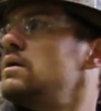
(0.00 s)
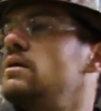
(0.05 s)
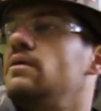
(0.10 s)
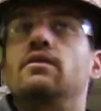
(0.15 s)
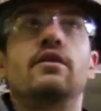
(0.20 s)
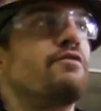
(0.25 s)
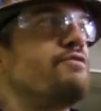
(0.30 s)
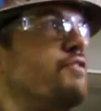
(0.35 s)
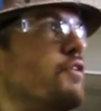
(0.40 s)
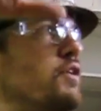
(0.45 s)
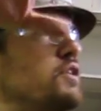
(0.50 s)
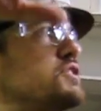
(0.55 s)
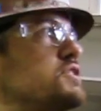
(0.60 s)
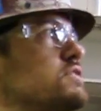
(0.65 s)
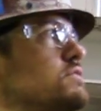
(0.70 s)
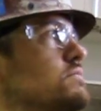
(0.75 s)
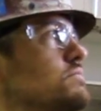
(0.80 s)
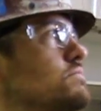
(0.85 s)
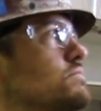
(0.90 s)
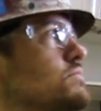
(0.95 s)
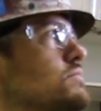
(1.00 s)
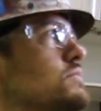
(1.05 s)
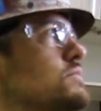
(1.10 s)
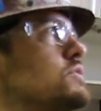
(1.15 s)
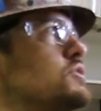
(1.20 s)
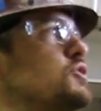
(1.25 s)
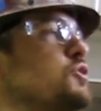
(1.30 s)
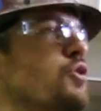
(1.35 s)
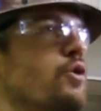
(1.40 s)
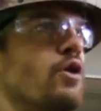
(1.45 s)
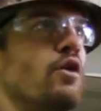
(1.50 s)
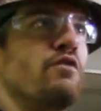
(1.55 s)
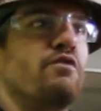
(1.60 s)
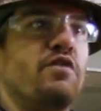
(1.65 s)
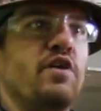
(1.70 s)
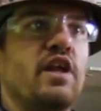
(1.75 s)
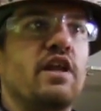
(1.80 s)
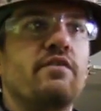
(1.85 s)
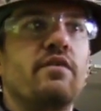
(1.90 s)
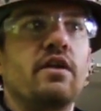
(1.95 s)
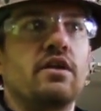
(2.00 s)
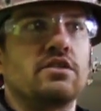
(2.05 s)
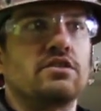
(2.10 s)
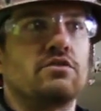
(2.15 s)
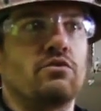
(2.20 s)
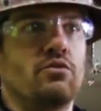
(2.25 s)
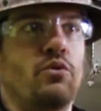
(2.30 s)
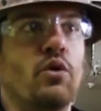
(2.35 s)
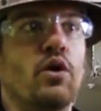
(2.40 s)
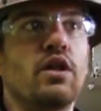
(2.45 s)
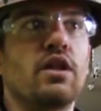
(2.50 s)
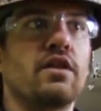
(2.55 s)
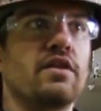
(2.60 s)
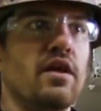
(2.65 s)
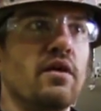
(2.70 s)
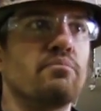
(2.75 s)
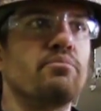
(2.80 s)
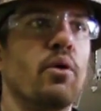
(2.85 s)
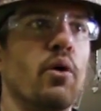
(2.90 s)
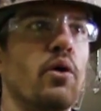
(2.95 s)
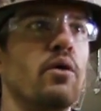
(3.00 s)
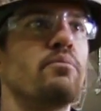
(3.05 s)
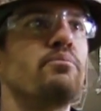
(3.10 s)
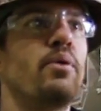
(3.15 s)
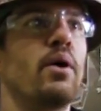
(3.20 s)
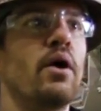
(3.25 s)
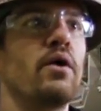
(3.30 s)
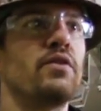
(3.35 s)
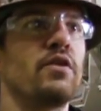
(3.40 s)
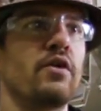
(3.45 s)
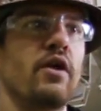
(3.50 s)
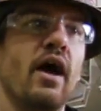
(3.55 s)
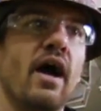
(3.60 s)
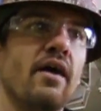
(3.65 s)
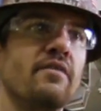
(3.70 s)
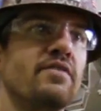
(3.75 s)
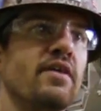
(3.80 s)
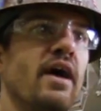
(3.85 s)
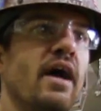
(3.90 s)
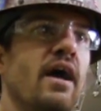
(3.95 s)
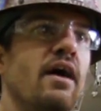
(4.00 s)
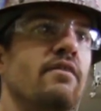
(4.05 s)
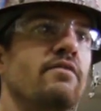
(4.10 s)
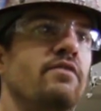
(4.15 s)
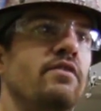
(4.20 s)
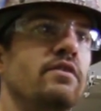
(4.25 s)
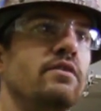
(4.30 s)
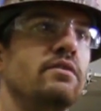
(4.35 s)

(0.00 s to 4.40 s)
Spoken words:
the first 200 feet of it is really the important part that you have to have.